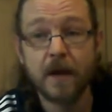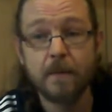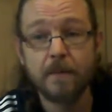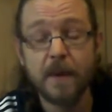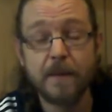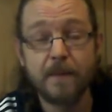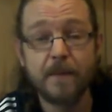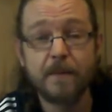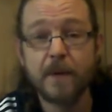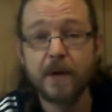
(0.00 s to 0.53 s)

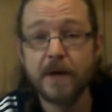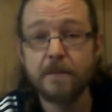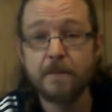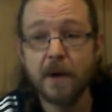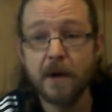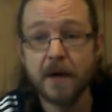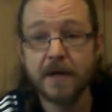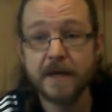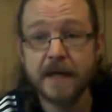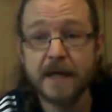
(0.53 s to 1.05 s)
maybe put your
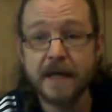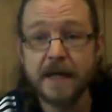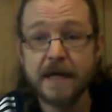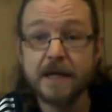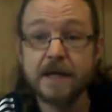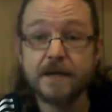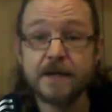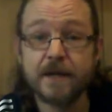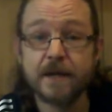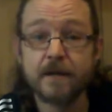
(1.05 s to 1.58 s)
mind at
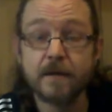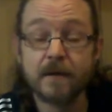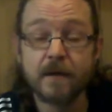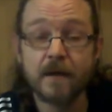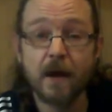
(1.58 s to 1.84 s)
ease, and